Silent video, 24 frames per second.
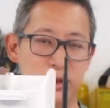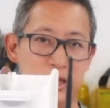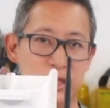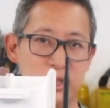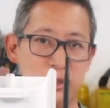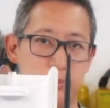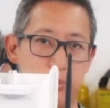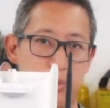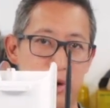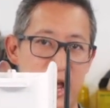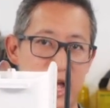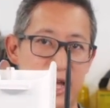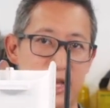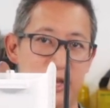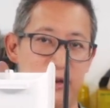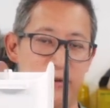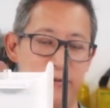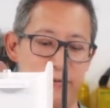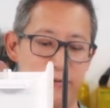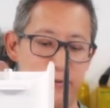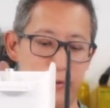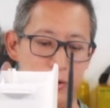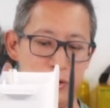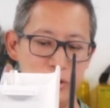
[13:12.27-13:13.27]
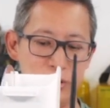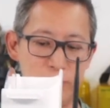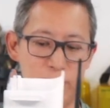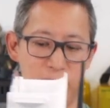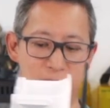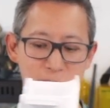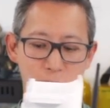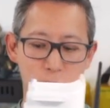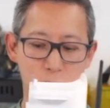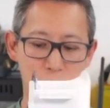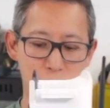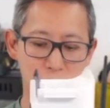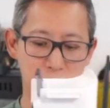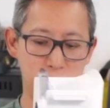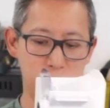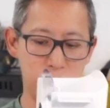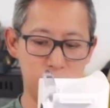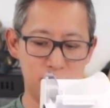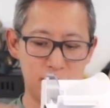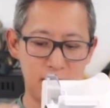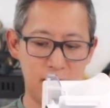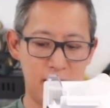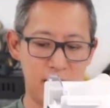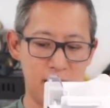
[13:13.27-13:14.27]
this bracket first before you
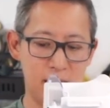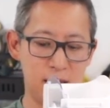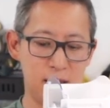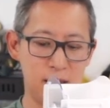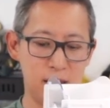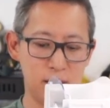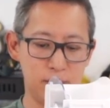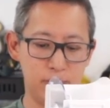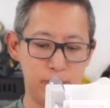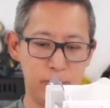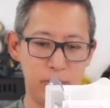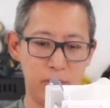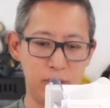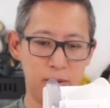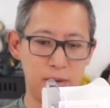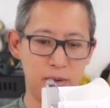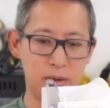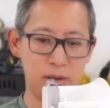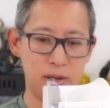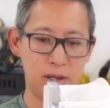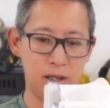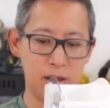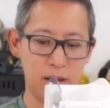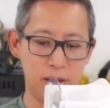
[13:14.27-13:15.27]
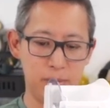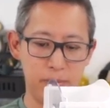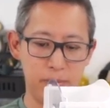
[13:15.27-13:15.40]
tighten and put the